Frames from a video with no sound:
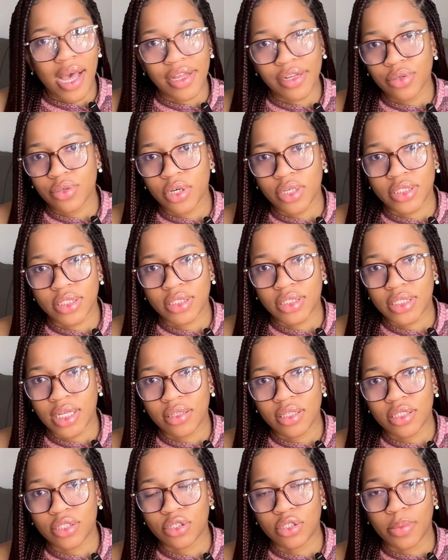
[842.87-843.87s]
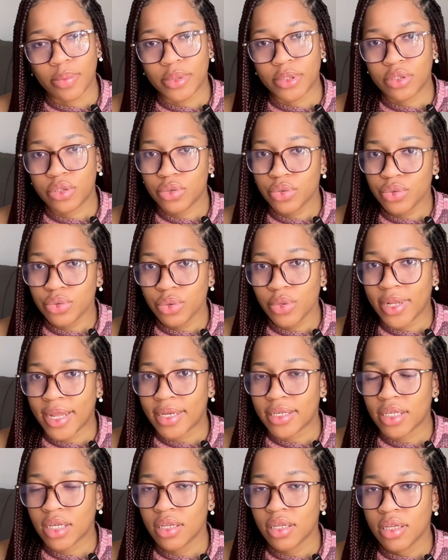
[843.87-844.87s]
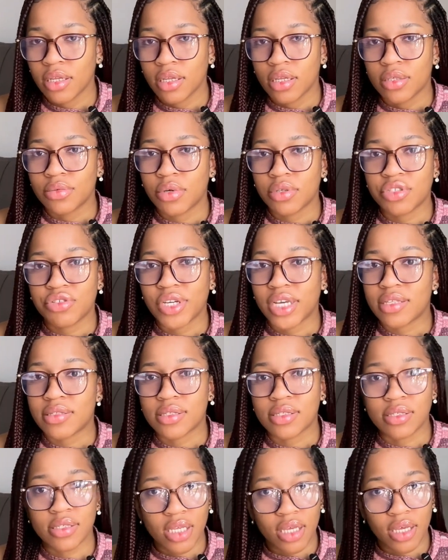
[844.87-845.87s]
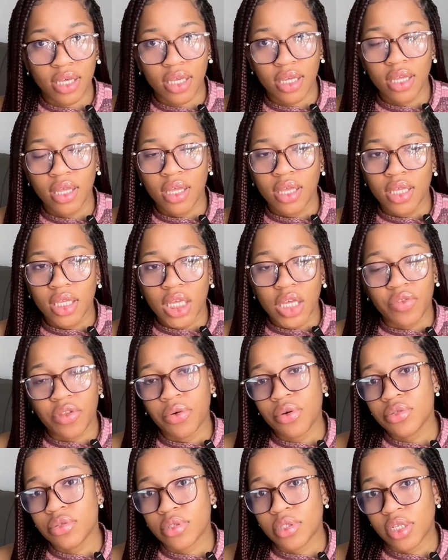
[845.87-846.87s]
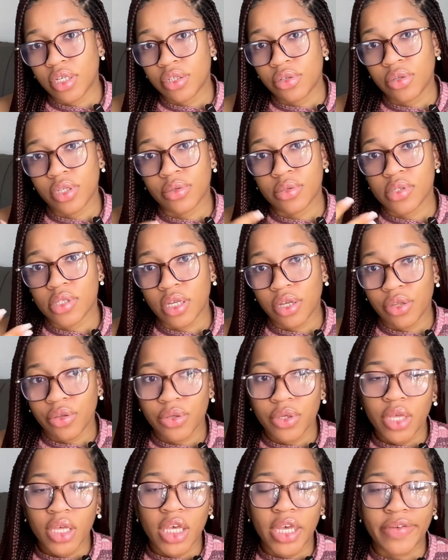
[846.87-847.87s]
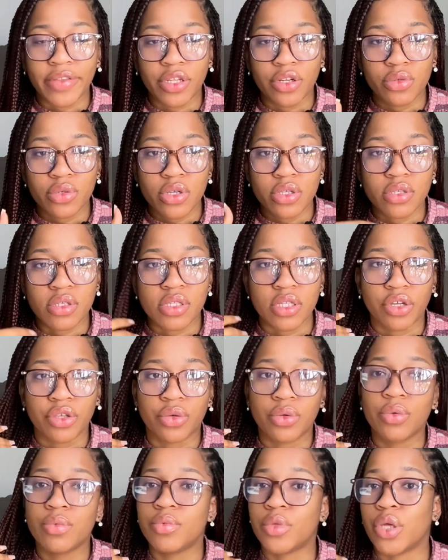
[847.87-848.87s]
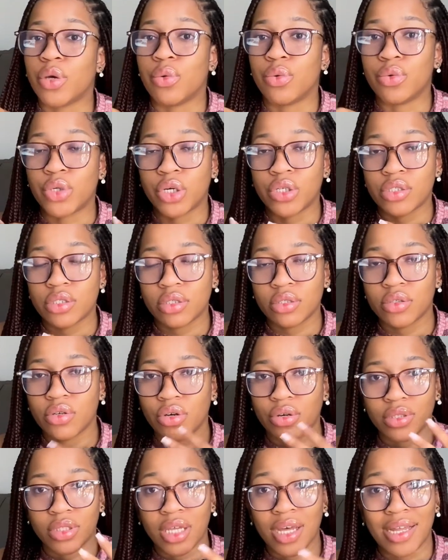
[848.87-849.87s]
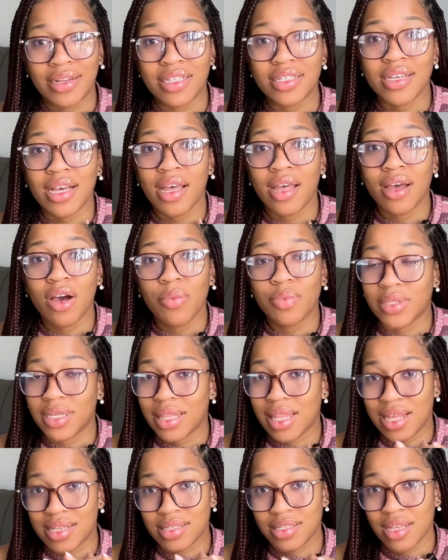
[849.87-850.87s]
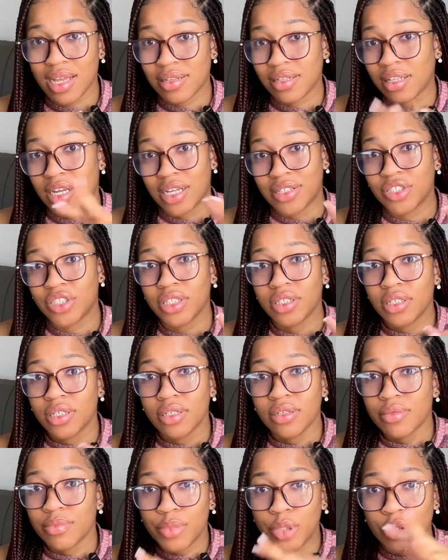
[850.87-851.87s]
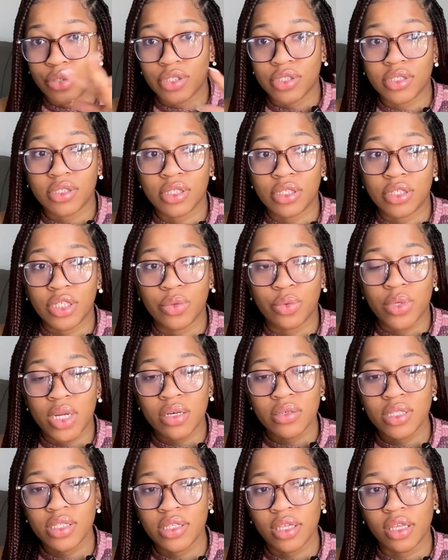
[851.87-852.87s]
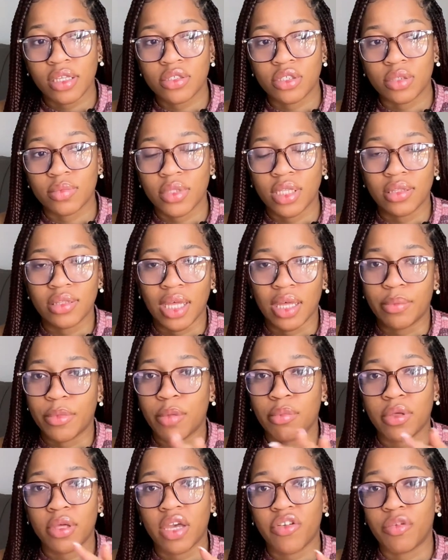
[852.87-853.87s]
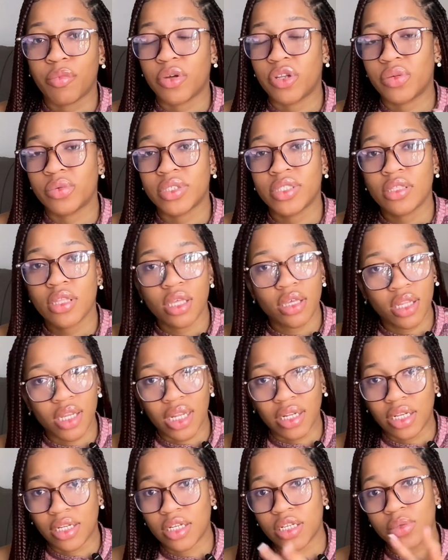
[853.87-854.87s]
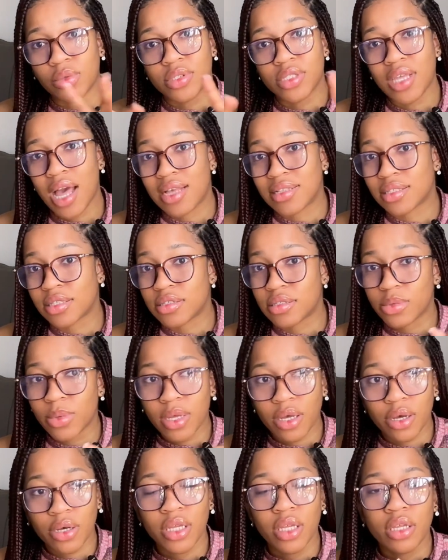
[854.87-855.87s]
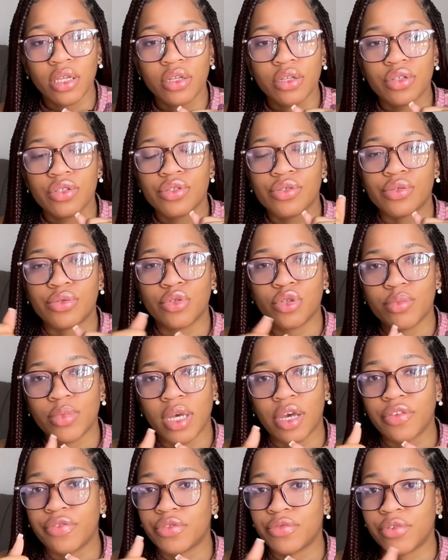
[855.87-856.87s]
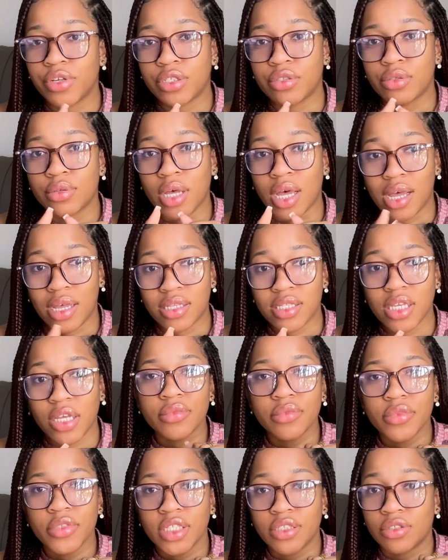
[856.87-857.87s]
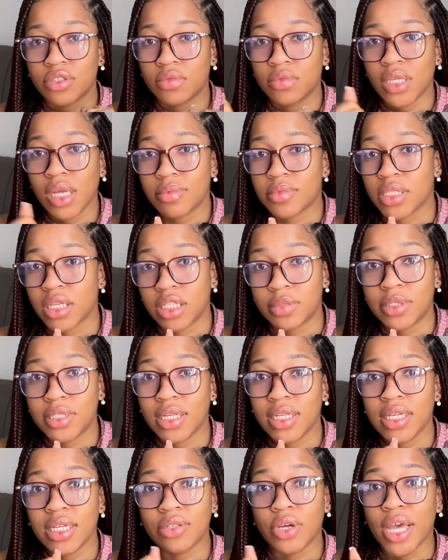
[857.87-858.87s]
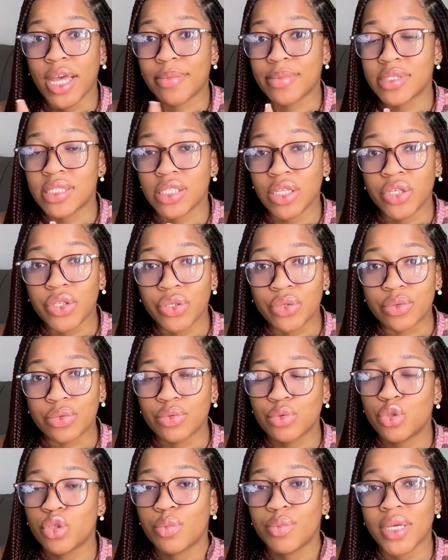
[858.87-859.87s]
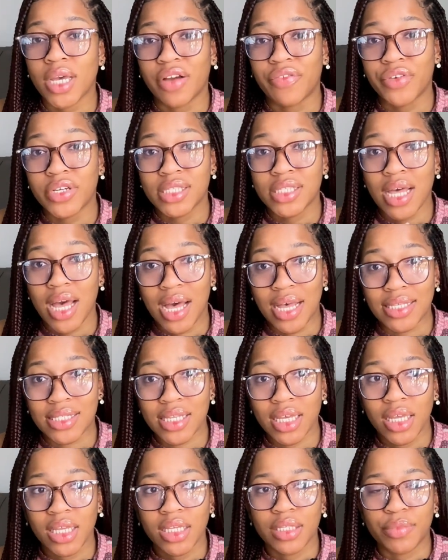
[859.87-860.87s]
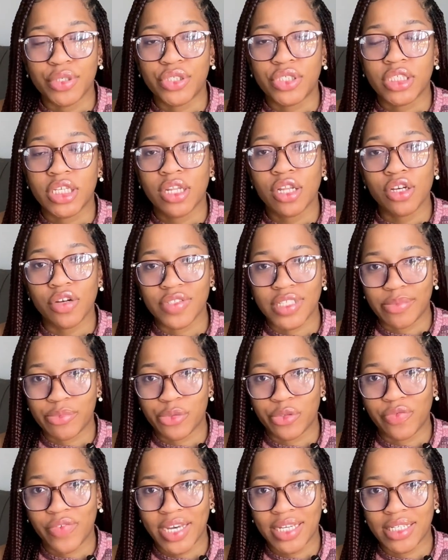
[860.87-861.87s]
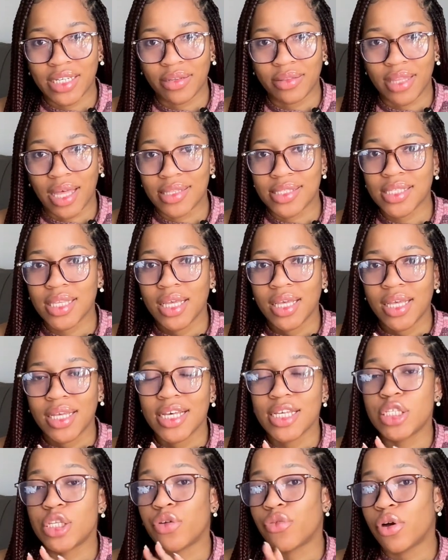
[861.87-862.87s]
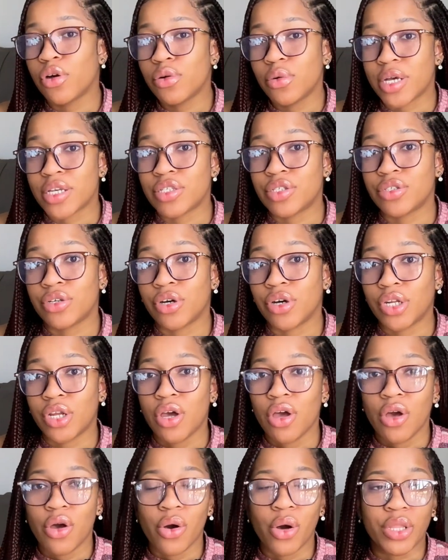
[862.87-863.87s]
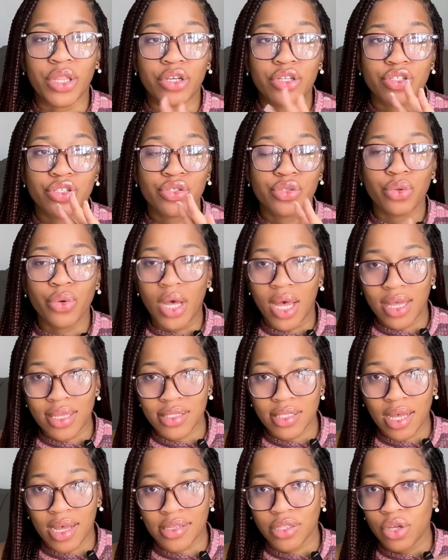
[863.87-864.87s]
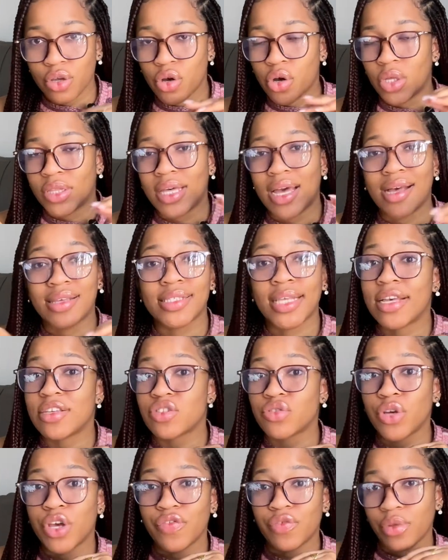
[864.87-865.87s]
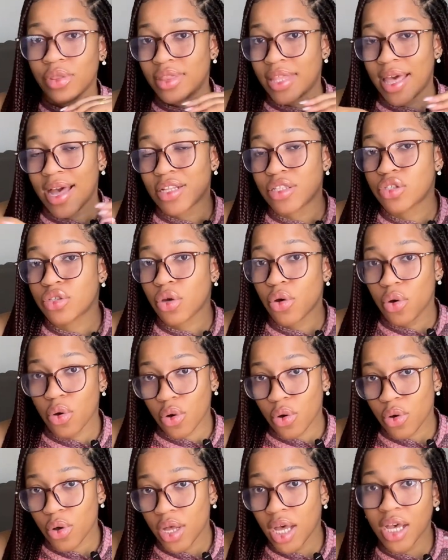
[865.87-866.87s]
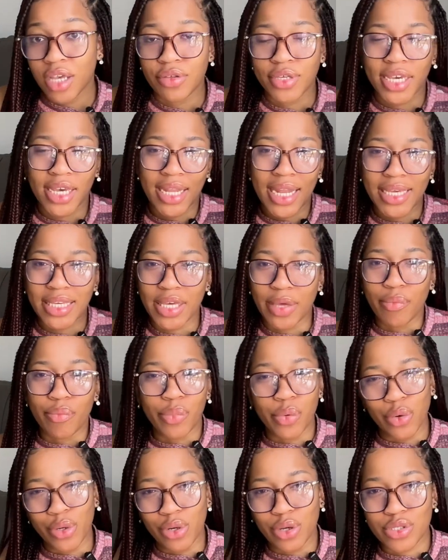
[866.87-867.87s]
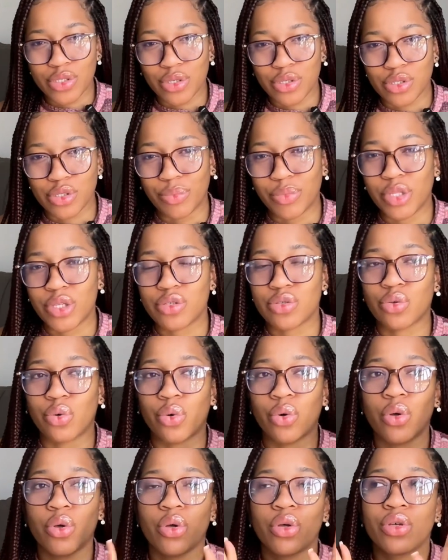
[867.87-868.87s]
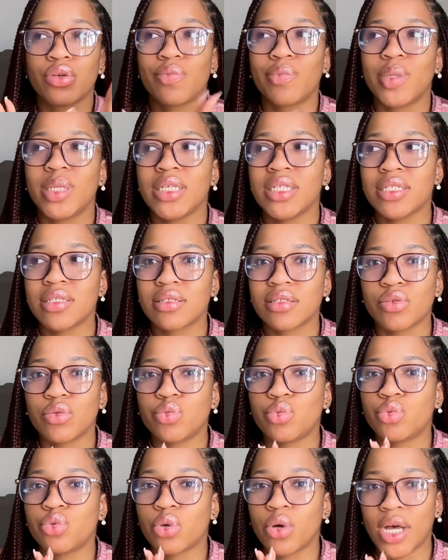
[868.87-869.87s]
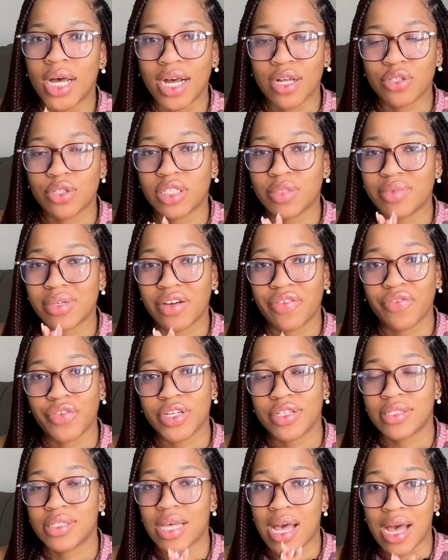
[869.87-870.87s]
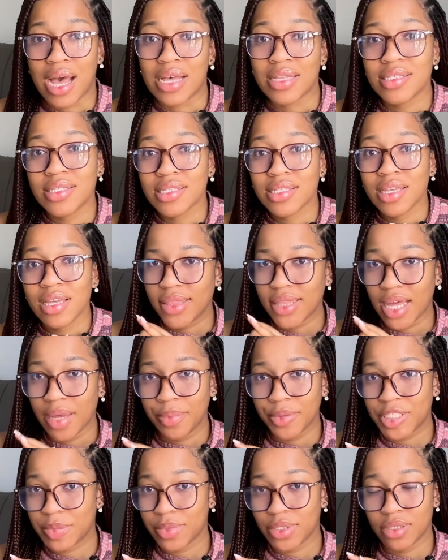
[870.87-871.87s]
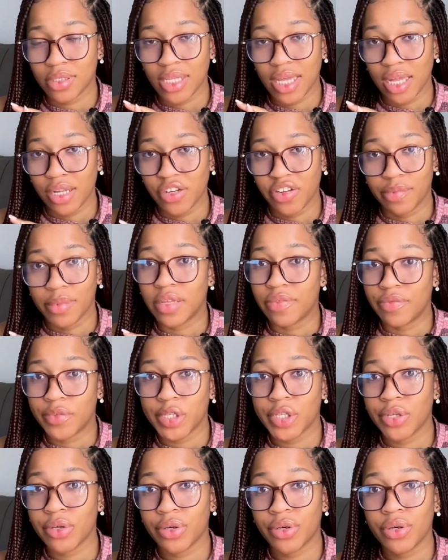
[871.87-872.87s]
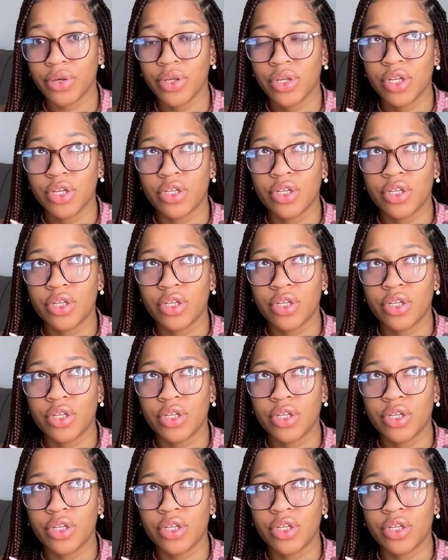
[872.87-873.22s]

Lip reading: I don't understand this number 2, like, what are you trying to say? If they want to tell you, they will tell you. If they don't want to tell you, they will not. And it can help the class at large, because he will now say something that maybe everybody was thinking and they didn't want to ask as well. So don't be afraid to ask. And sometimes, especially in your MCQ, don't be afraid to ask, because a lot of times you find out that it's a wrong question, or there's 2 answers, or the answer is not even there at all, and you get like a bonus or something. So please don't actually be afraid to ask. That brings me to the end of my video.